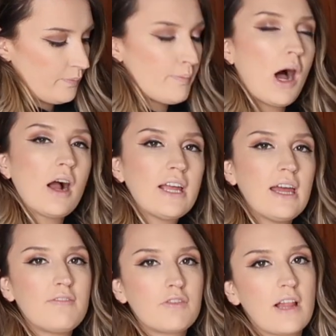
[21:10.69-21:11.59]

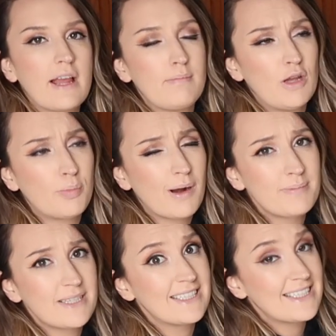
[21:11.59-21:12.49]
pocket for like meal
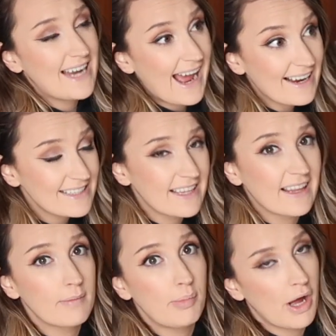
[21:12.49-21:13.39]
preps and snacks and
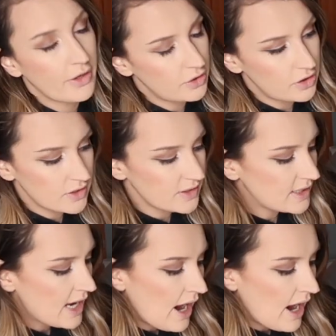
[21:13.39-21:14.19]
like bottles